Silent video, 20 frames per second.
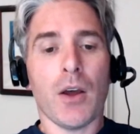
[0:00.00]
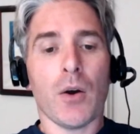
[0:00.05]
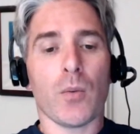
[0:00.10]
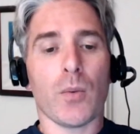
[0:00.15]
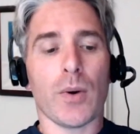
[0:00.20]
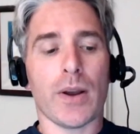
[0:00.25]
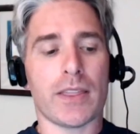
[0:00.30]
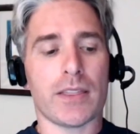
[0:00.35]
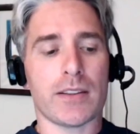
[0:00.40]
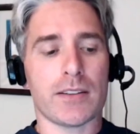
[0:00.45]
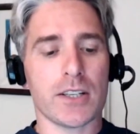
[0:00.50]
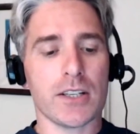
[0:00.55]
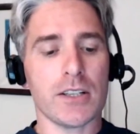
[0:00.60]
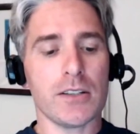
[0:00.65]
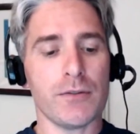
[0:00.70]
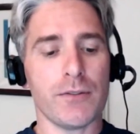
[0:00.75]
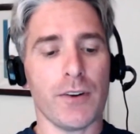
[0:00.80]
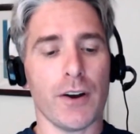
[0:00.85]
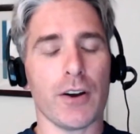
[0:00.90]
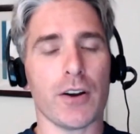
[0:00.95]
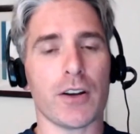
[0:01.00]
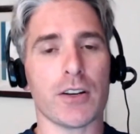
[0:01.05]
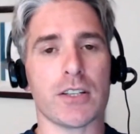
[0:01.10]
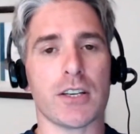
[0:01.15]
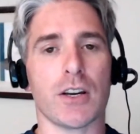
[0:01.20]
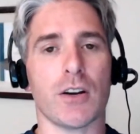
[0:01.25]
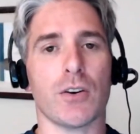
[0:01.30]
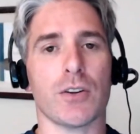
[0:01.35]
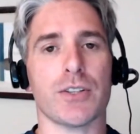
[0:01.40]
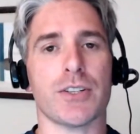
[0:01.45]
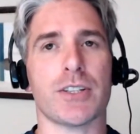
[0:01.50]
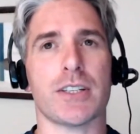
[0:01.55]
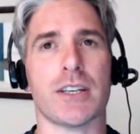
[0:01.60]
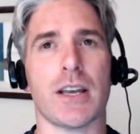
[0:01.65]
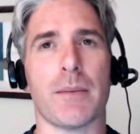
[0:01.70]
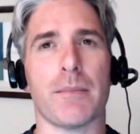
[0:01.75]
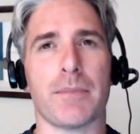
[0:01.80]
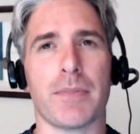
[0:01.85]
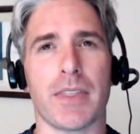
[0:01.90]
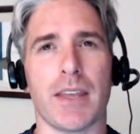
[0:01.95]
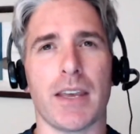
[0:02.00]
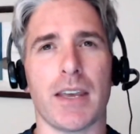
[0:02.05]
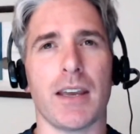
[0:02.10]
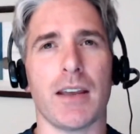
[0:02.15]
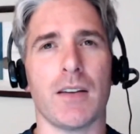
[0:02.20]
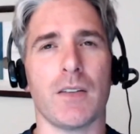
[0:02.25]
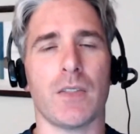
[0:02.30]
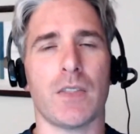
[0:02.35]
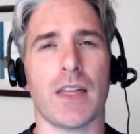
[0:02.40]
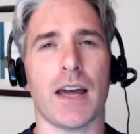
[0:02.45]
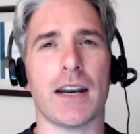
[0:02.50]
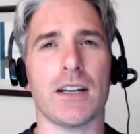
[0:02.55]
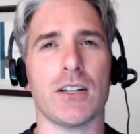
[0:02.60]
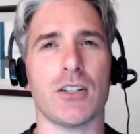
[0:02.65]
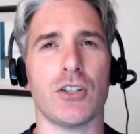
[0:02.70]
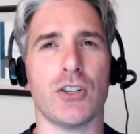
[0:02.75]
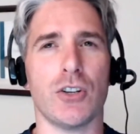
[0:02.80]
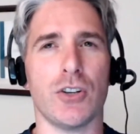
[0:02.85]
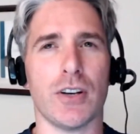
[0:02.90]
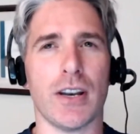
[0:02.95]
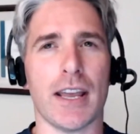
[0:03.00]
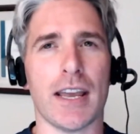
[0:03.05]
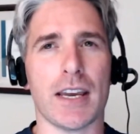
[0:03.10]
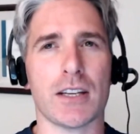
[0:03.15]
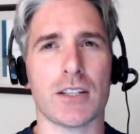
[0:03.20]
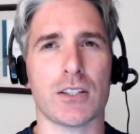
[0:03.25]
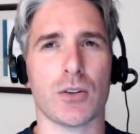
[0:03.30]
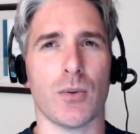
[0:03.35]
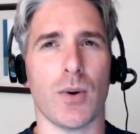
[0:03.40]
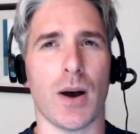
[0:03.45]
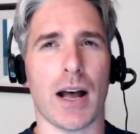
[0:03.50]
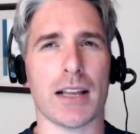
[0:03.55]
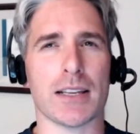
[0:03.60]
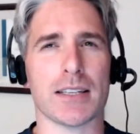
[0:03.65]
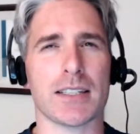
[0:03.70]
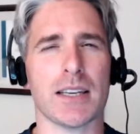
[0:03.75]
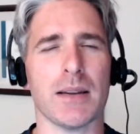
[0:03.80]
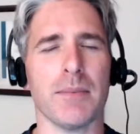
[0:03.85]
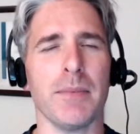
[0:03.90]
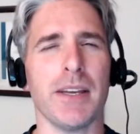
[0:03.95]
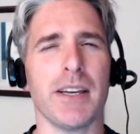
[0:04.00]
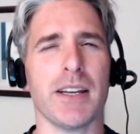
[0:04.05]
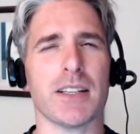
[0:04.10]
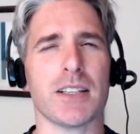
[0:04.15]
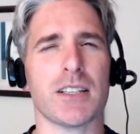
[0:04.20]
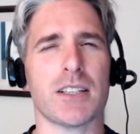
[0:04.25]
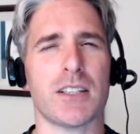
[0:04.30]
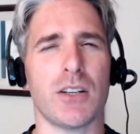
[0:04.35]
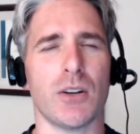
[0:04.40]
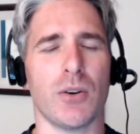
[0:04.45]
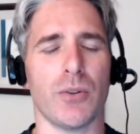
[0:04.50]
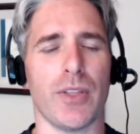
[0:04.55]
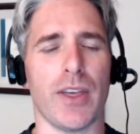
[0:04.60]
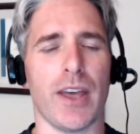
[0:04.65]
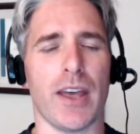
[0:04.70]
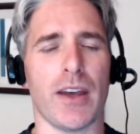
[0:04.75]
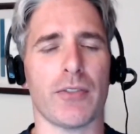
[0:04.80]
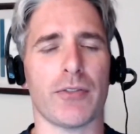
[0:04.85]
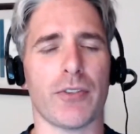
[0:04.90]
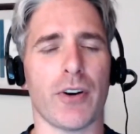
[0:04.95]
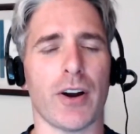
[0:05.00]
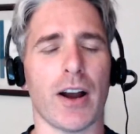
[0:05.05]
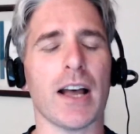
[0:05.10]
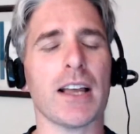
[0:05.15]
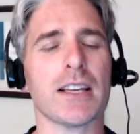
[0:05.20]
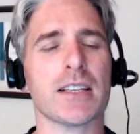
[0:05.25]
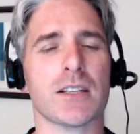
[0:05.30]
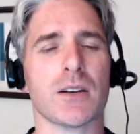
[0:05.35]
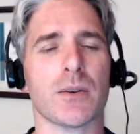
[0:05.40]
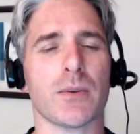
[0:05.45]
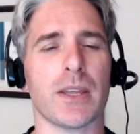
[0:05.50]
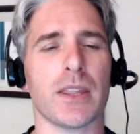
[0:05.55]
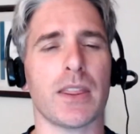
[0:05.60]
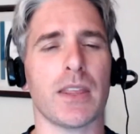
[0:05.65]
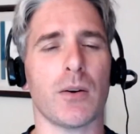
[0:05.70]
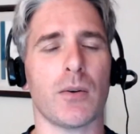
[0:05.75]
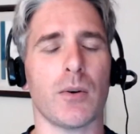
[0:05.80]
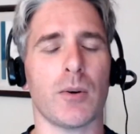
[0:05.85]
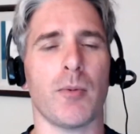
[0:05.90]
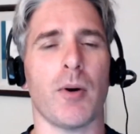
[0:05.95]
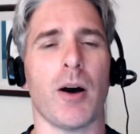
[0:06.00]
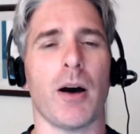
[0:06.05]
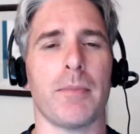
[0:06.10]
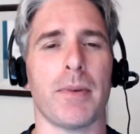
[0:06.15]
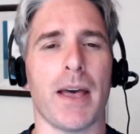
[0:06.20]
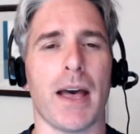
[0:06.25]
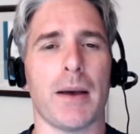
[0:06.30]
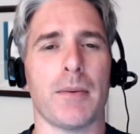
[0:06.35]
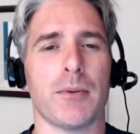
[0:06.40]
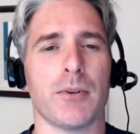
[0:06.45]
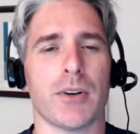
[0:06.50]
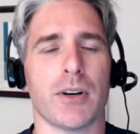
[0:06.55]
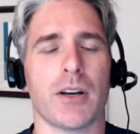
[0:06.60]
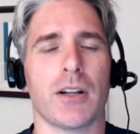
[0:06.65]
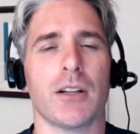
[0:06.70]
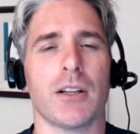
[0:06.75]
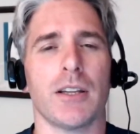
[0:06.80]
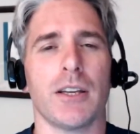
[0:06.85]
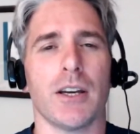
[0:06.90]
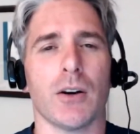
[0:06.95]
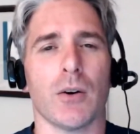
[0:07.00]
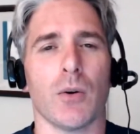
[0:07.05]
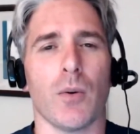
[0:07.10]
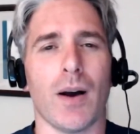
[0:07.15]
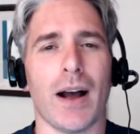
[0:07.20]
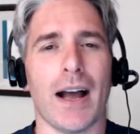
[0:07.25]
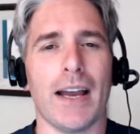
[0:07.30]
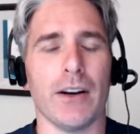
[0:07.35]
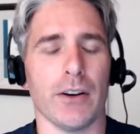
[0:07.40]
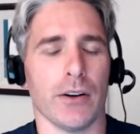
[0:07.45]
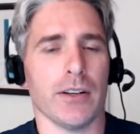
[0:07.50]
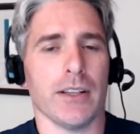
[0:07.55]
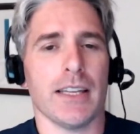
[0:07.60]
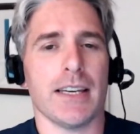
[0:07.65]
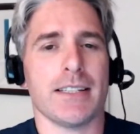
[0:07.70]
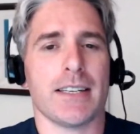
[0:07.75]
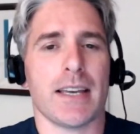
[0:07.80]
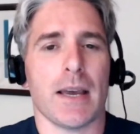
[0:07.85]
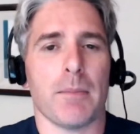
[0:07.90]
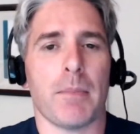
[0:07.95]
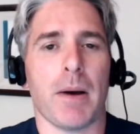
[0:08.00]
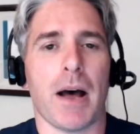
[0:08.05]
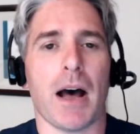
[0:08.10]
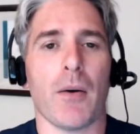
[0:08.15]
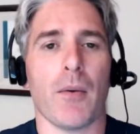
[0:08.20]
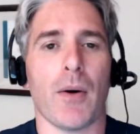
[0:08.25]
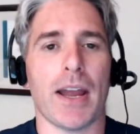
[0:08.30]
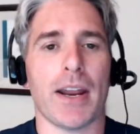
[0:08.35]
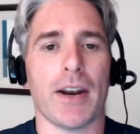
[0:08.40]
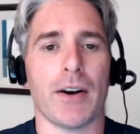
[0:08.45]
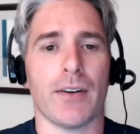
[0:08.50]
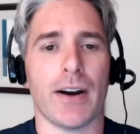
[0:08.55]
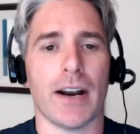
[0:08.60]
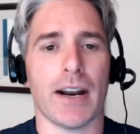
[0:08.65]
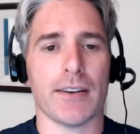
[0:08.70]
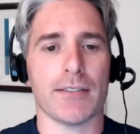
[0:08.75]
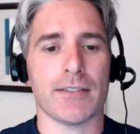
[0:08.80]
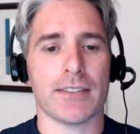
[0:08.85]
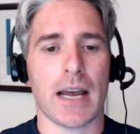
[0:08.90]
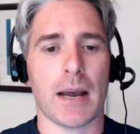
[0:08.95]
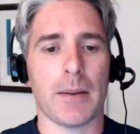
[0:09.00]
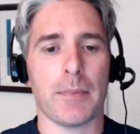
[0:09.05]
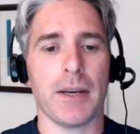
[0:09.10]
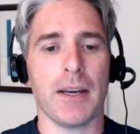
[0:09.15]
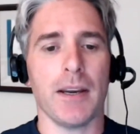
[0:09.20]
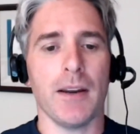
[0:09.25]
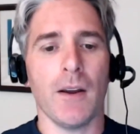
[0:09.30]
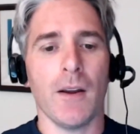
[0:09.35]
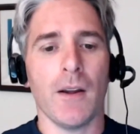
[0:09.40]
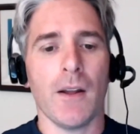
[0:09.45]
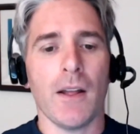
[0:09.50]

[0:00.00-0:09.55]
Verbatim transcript: with just focusing on something that is unique to us, something that's still there for us that we think we might be able to clear away or at least get partway in a round of tapping.